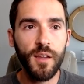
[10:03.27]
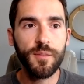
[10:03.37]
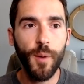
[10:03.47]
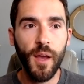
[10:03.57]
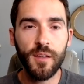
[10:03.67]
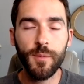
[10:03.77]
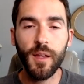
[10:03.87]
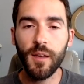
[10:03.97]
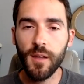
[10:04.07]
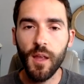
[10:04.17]
spikes,
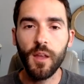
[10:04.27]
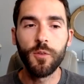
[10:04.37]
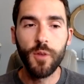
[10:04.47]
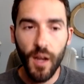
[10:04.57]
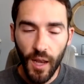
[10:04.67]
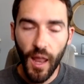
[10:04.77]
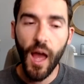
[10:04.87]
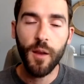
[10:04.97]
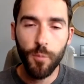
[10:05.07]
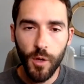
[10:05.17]
man, you get a
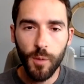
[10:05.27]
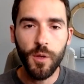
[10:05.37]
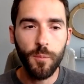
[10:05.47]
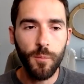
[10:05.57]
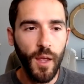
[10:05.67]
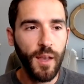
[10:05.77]
lot of premium,